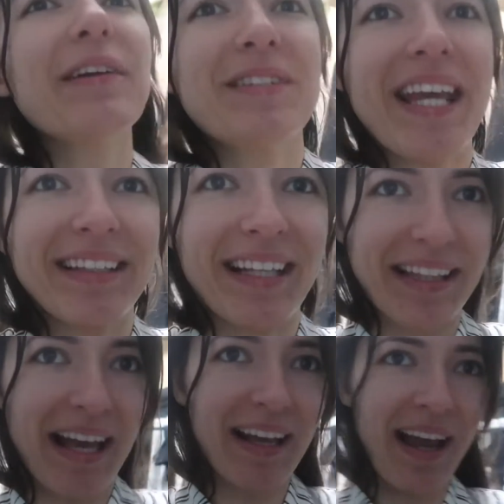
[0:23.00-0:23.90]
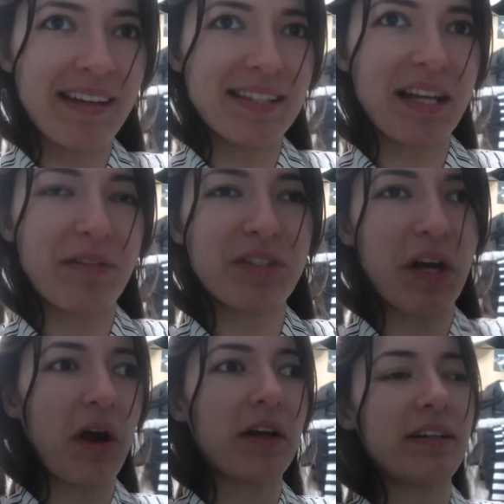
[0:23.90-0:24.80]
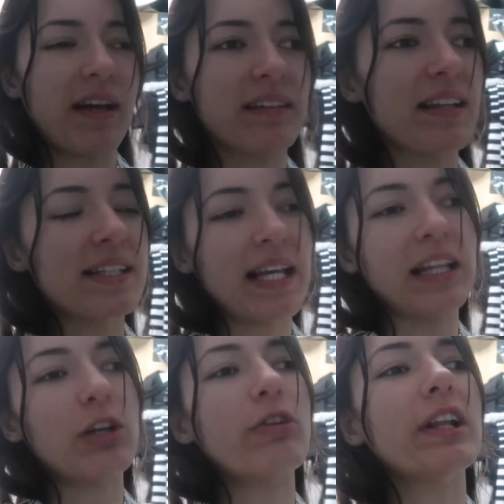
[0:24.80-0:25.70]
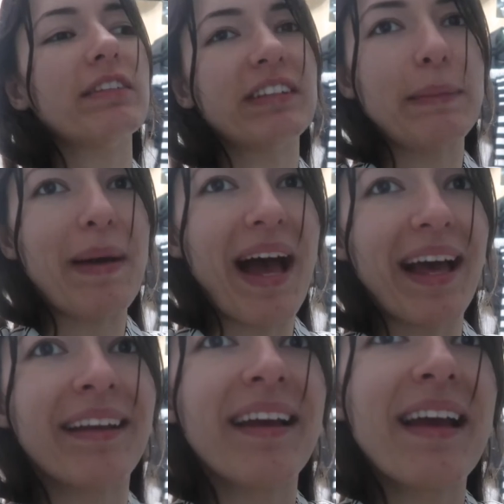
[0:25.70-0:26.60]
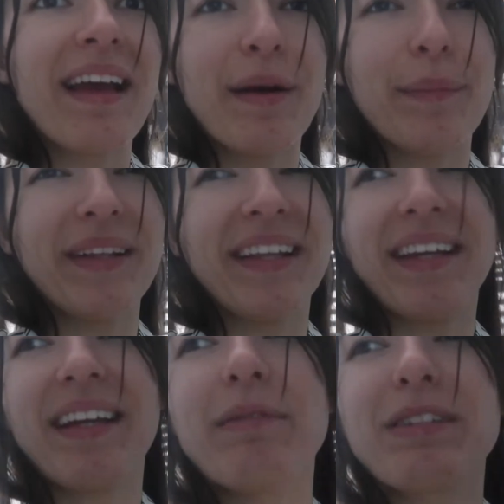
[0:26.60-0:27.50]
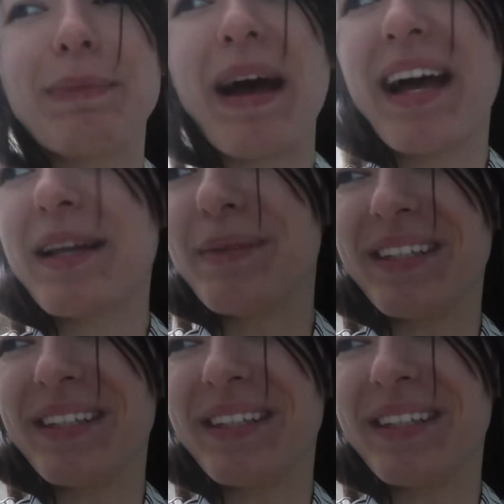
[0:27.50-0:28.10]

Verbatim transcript: don't take like that kind of stuff to heart. Not unless like they're really, really bad. But like it was bad,